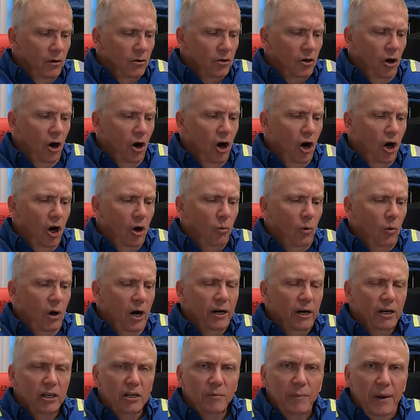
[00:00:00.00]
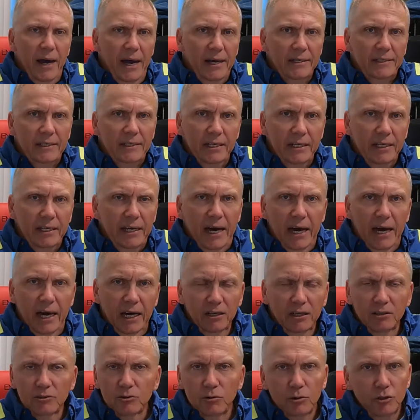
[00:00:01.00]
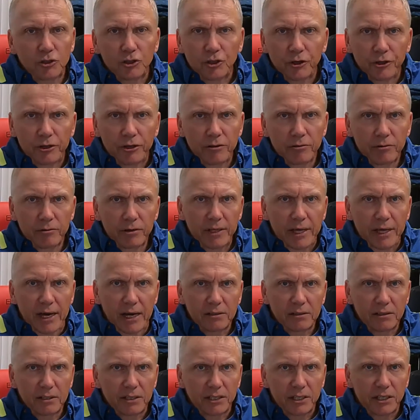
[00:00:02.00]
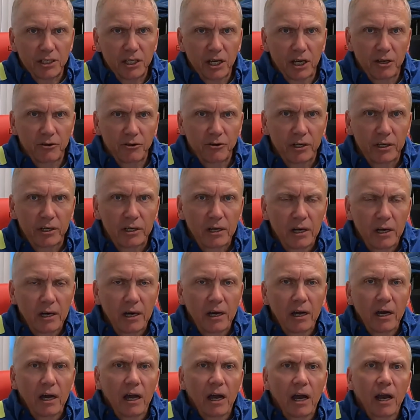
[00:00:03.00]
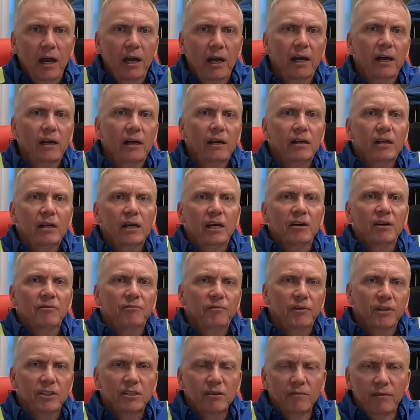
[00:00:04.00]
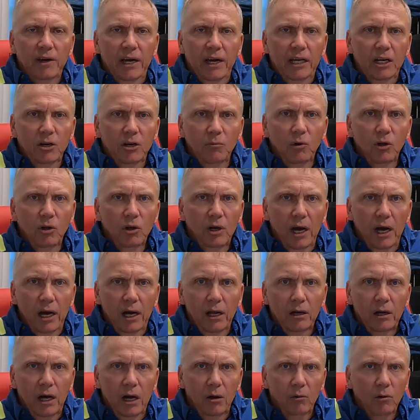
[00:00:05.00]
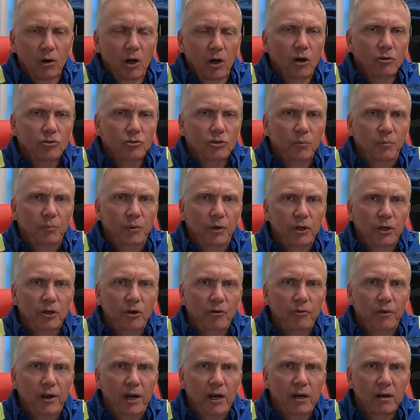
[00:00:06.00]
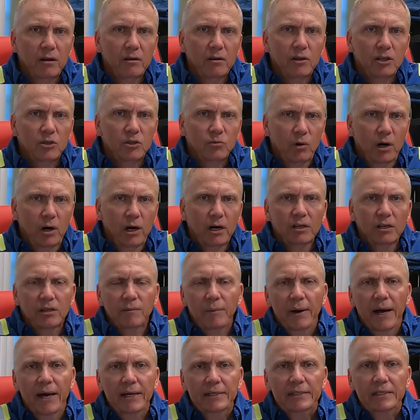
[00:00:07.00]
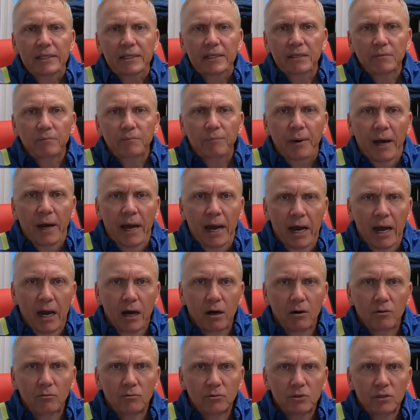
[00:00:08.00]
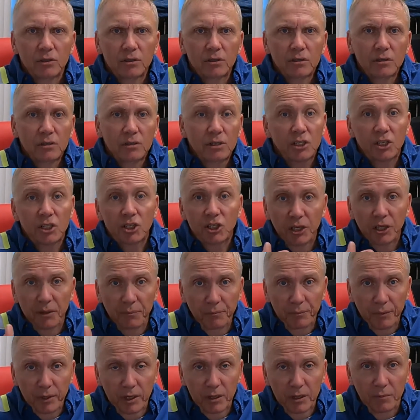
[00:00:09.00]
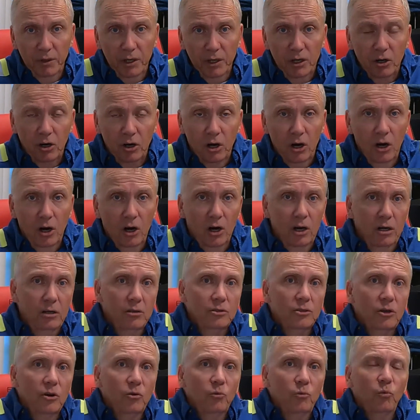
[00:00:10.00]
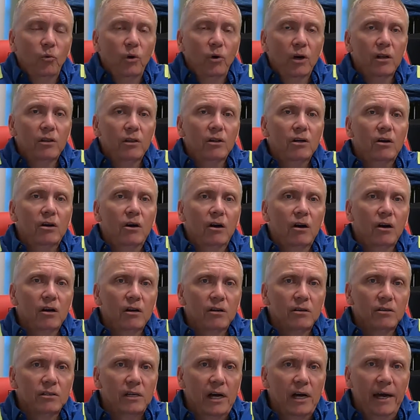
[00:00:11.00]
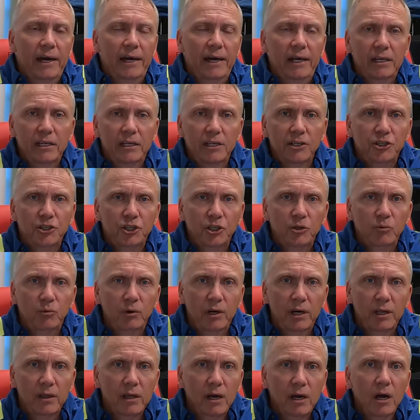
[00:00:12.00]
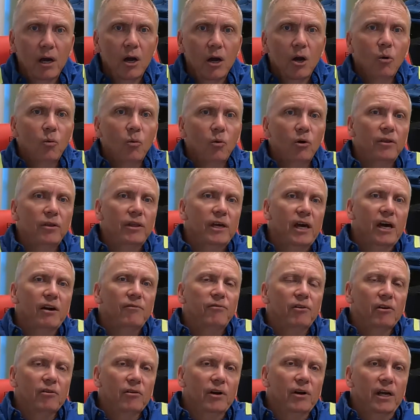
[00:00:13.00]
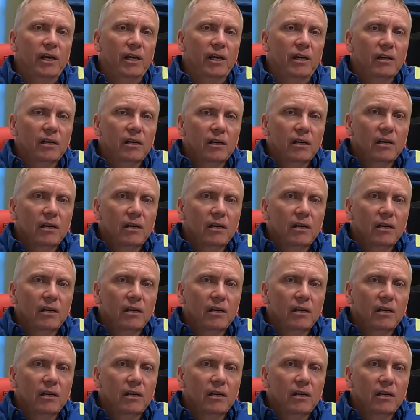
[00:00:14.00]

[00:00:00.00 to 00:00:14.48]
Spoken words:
Car water capacity in gallons was 33,600, and if it's available, I will also put on there its water capacity in pounds, simply because on one of the cars I had an issue with where the FRA